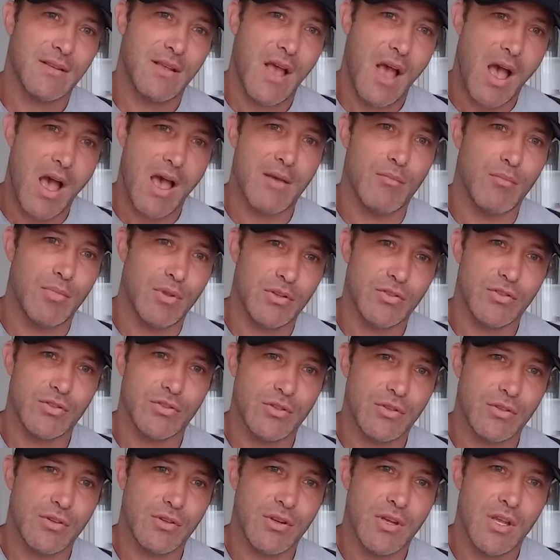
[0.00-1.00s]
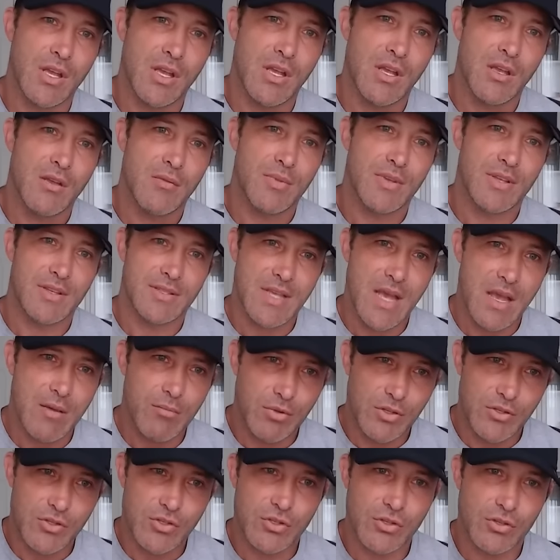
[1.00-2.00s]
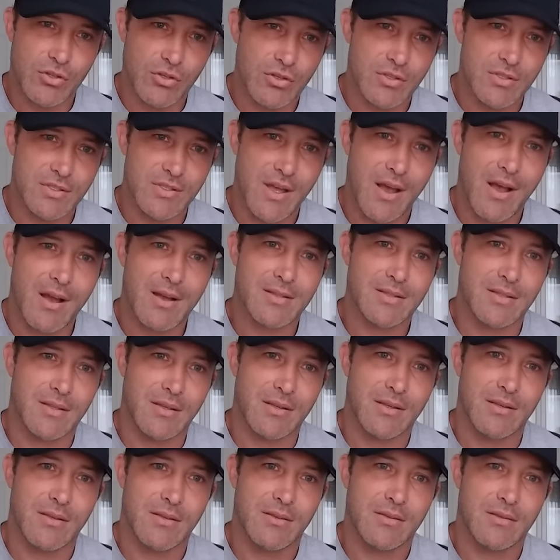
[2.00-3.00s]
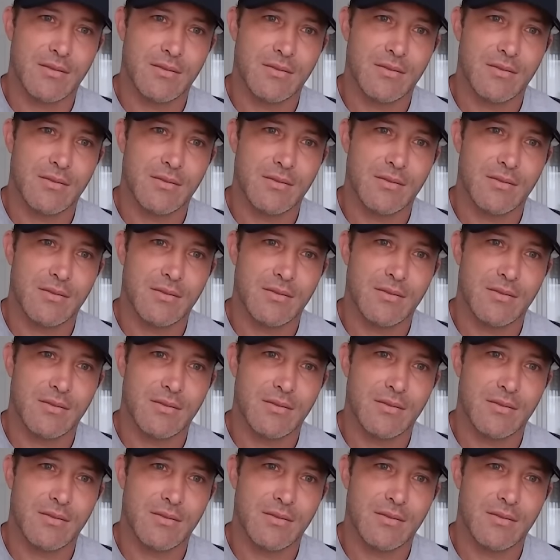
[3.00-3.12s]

high blood sugar, because high blood sugar is toxic.